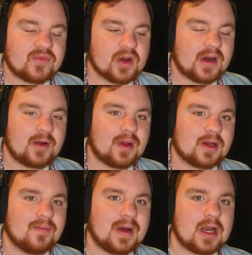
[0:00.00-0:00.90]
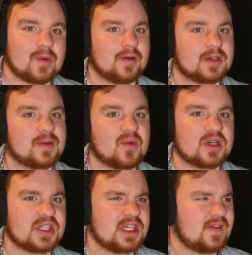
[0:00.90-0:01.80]
Alright, welcome back. We hear some more
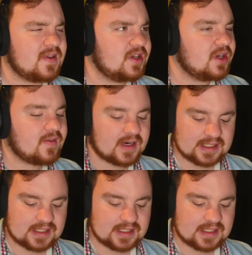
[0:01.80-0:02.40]
Steven Universe.